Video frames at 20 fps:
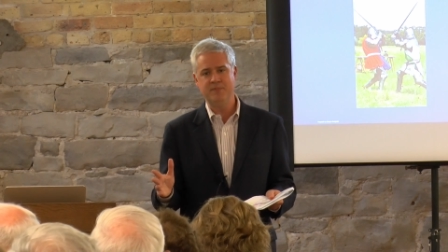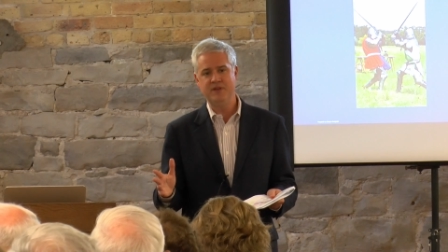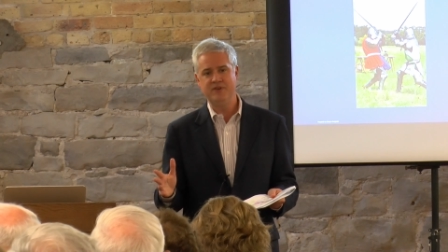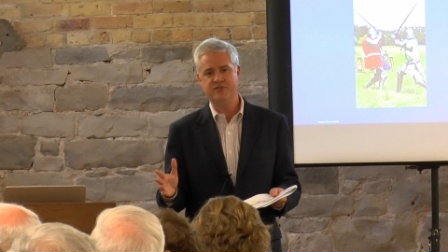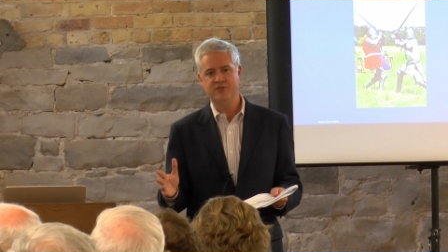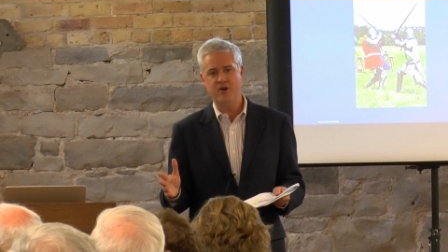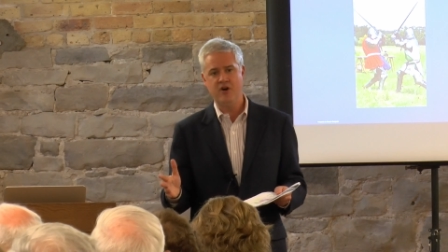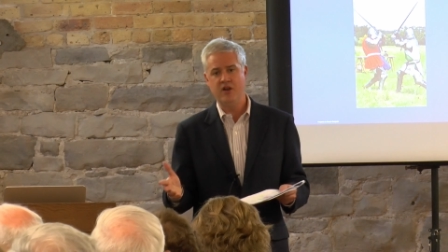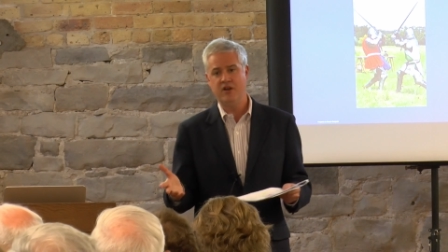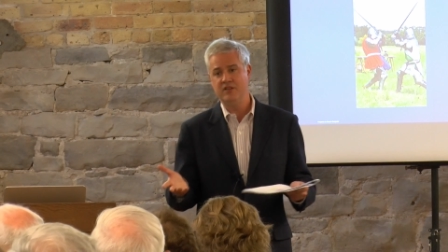been
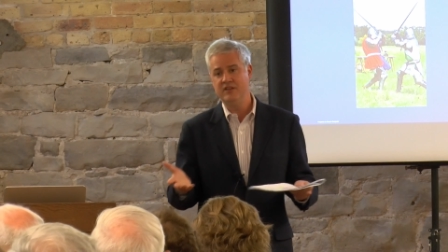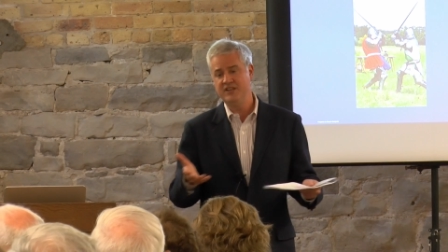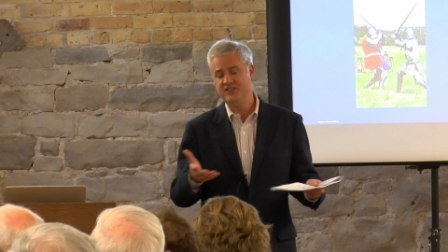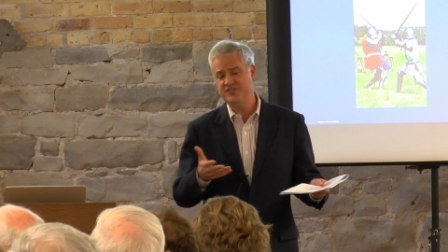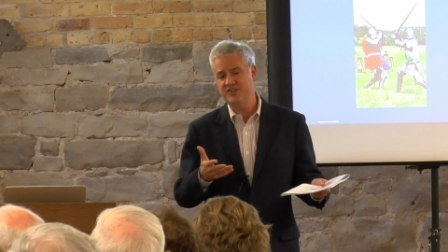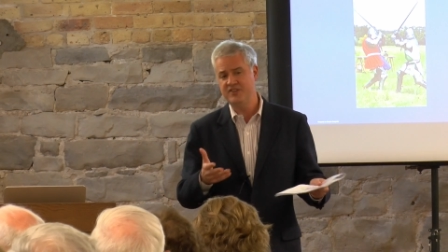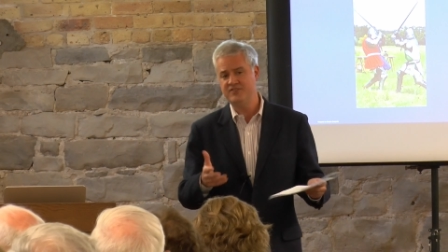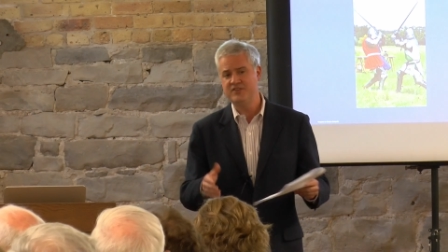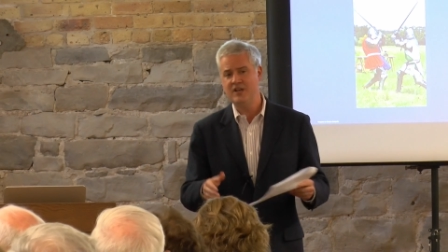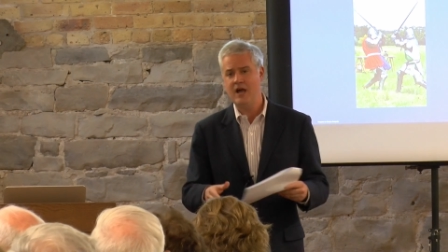taught, at
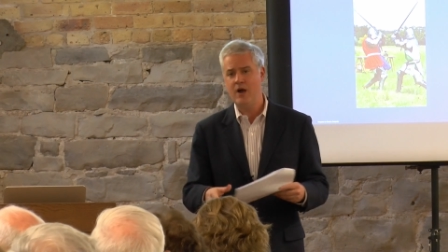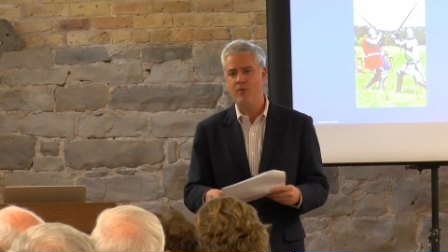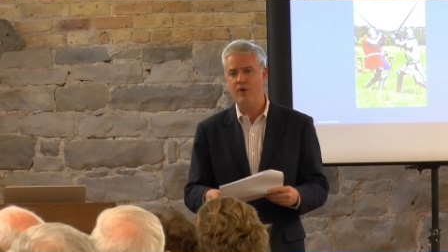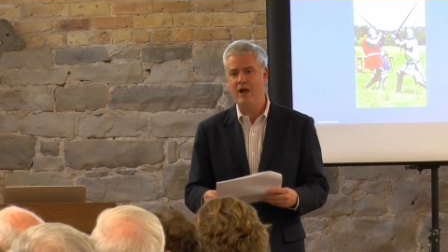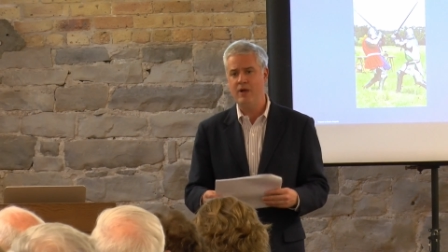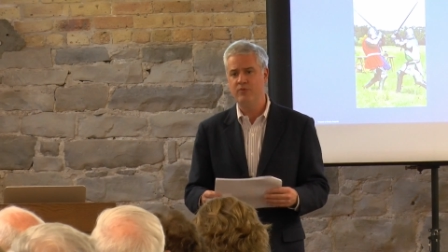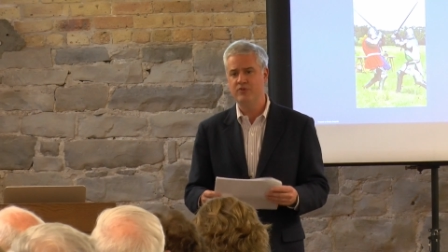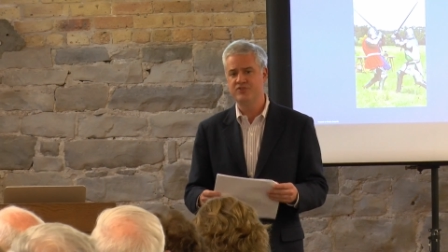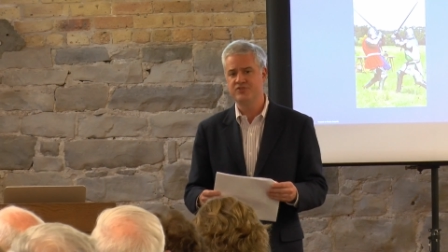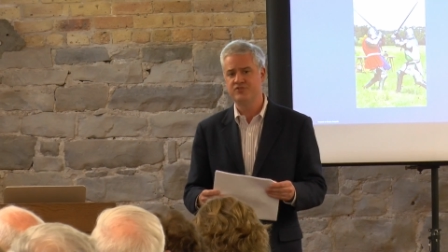least that's how
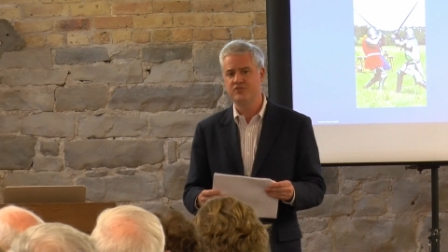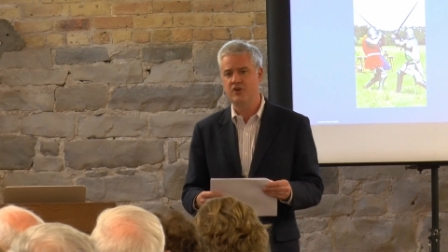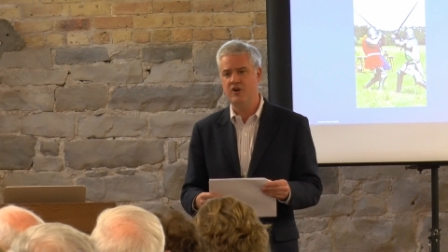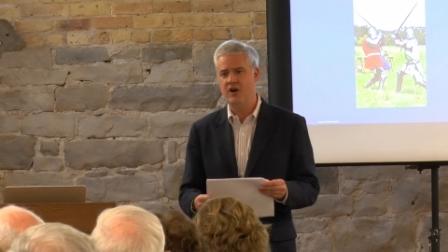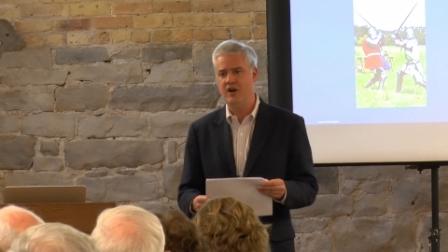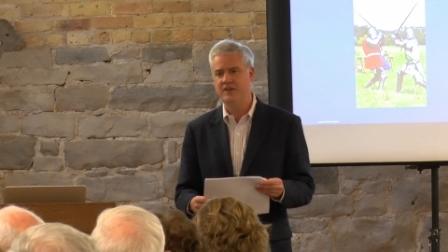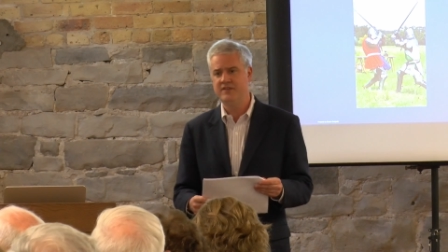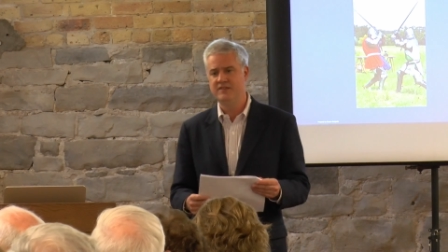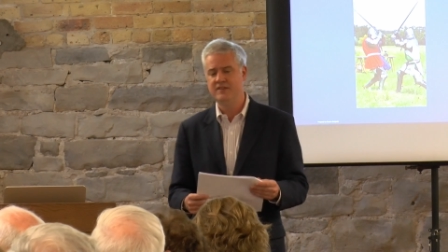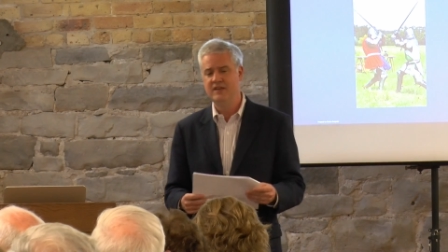I was
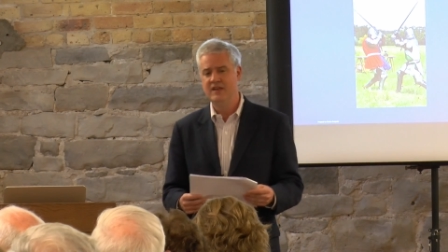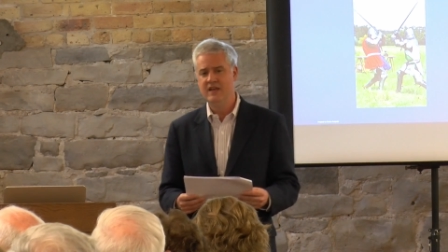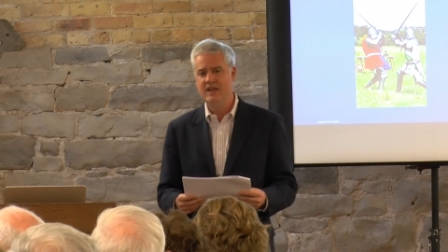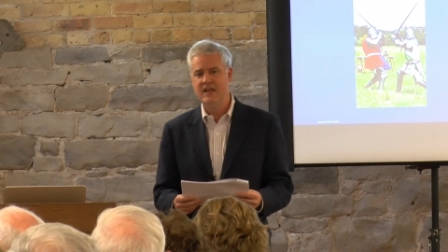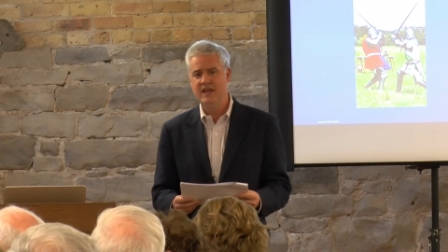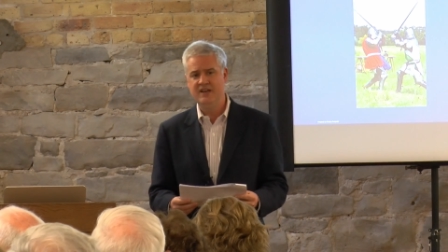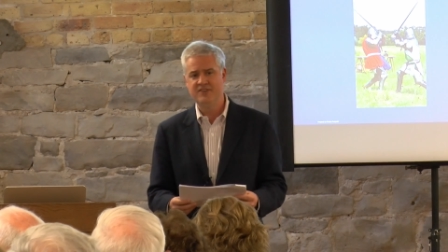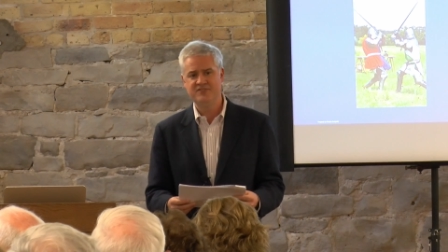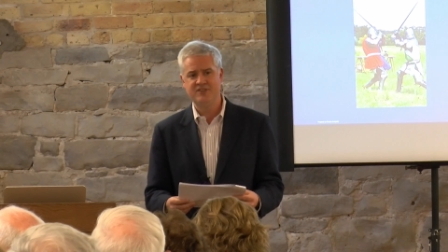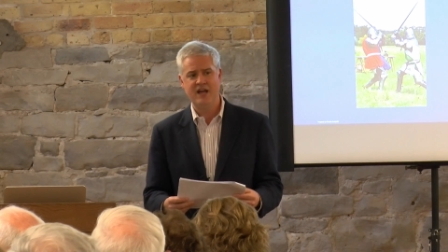taught,
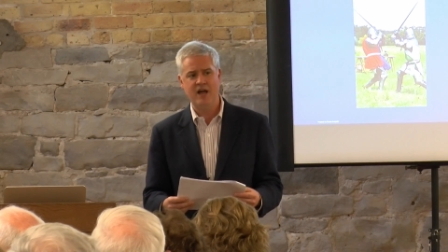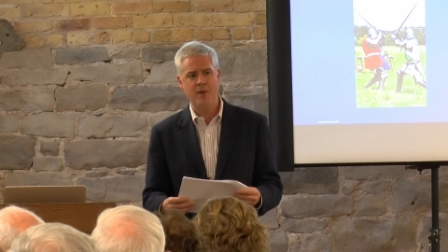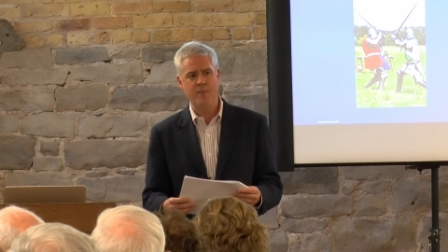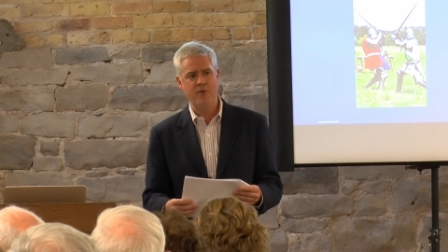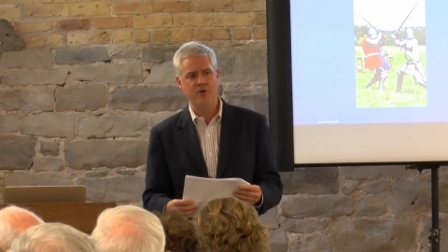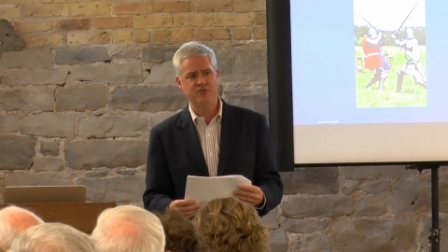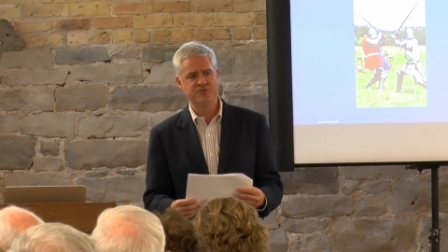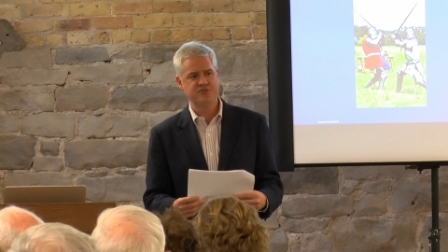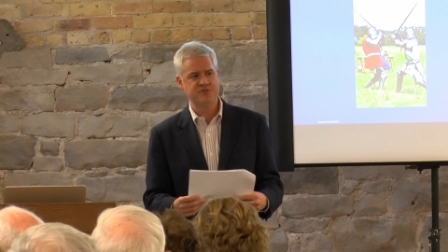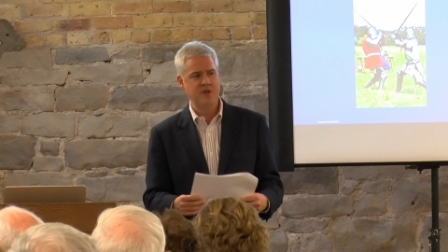and it's how
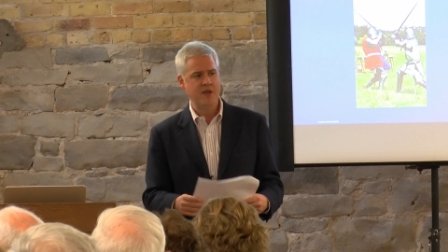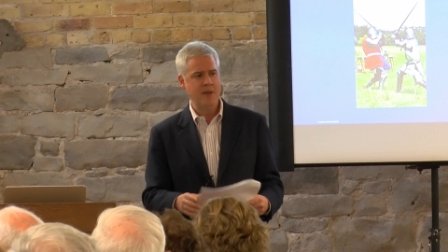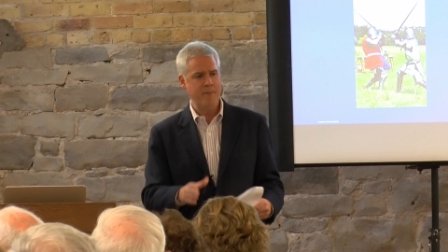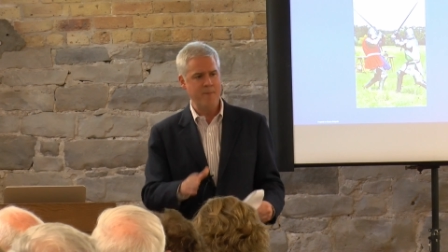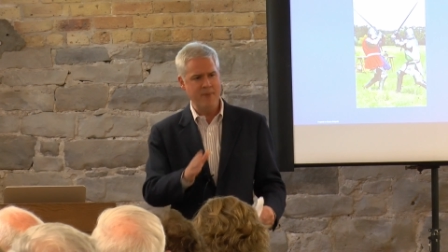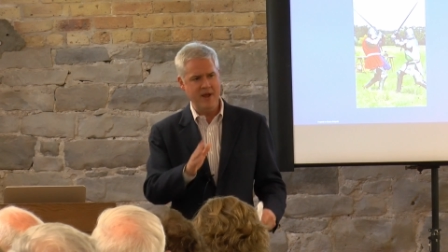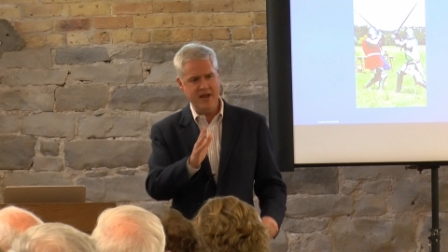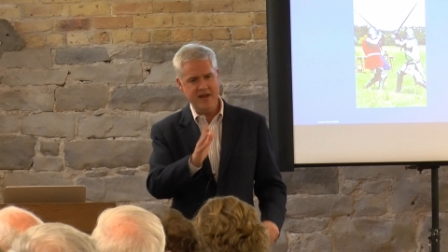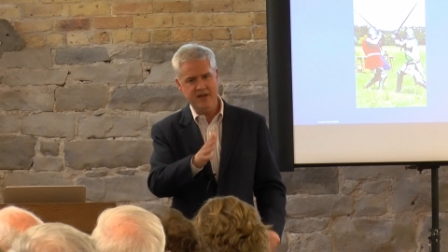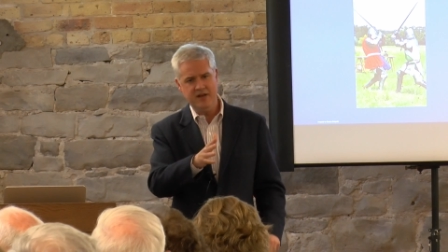most
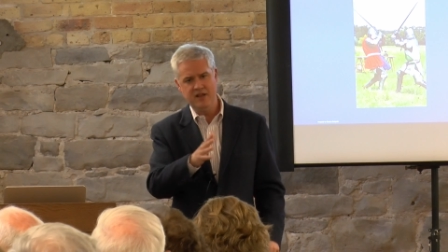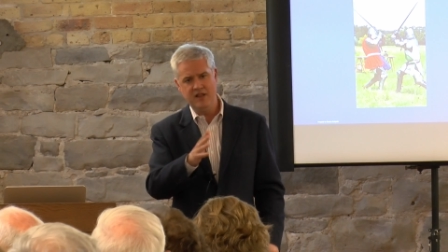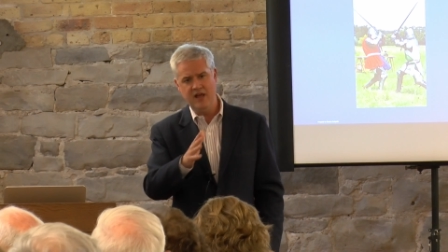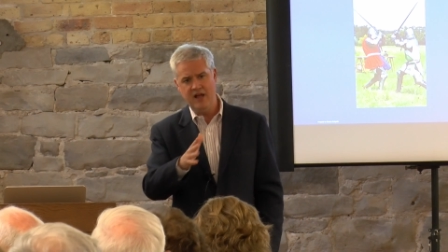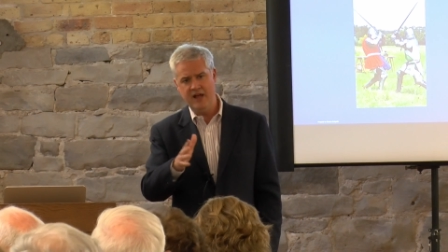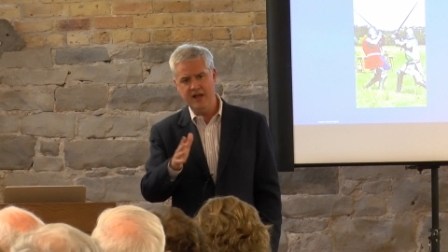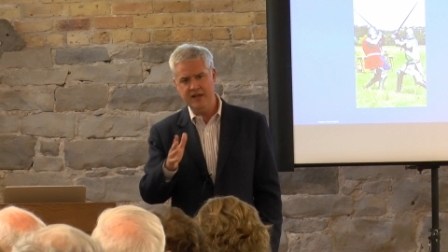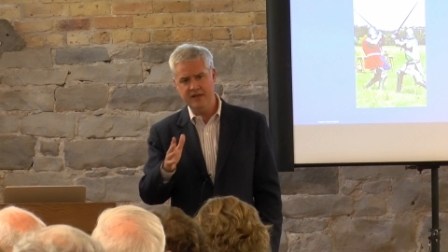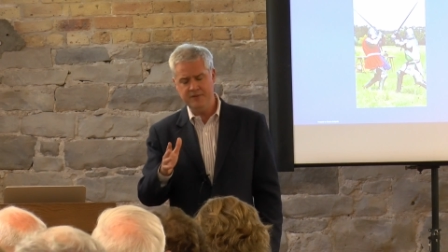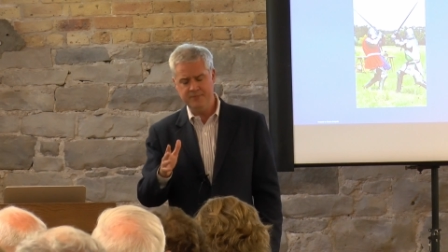
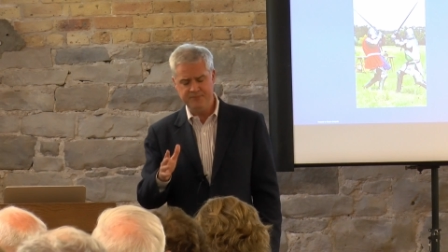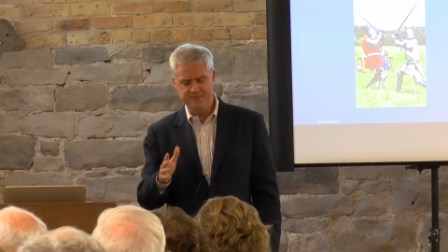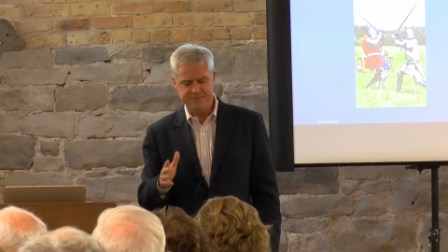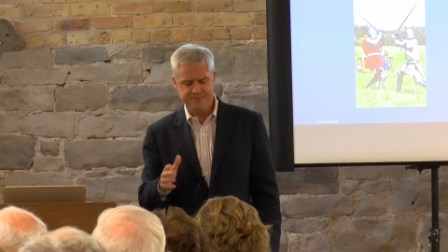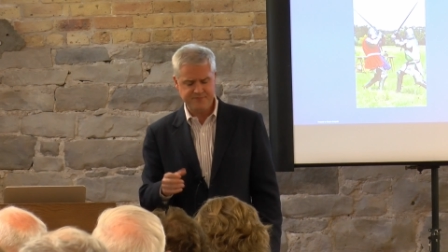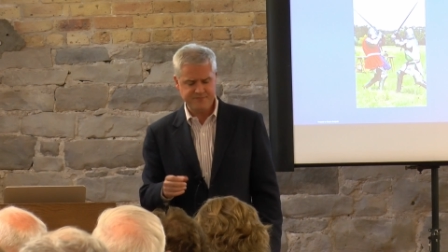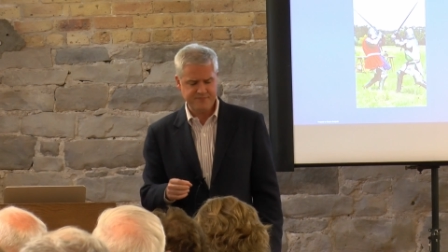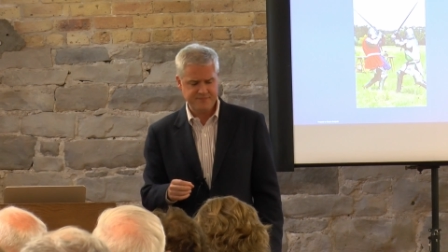mainline